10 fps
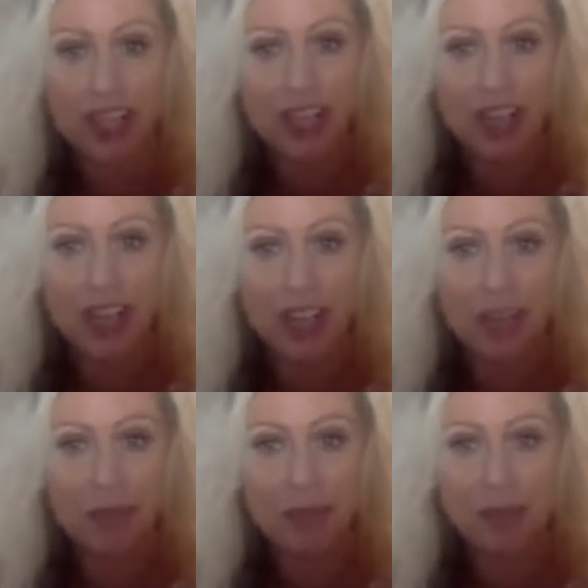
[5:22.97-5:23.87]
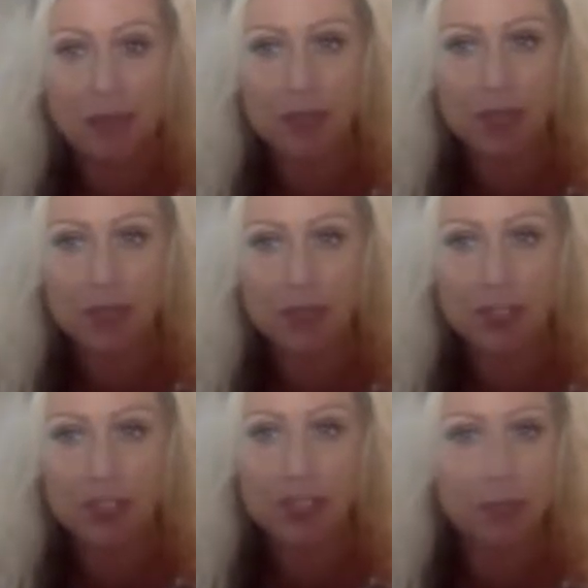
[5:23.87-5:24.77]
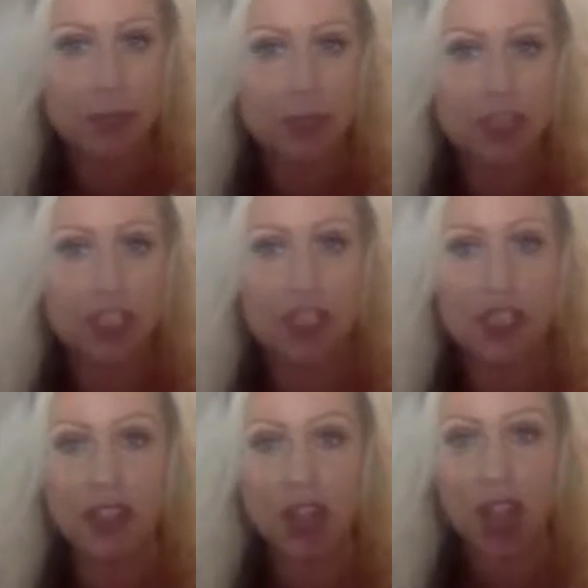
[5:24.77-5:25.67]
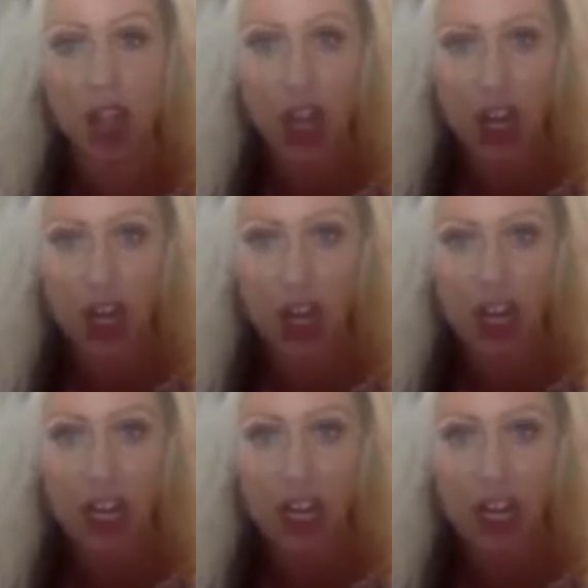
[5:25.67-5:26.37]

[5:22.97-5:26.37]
For example, if she's in the car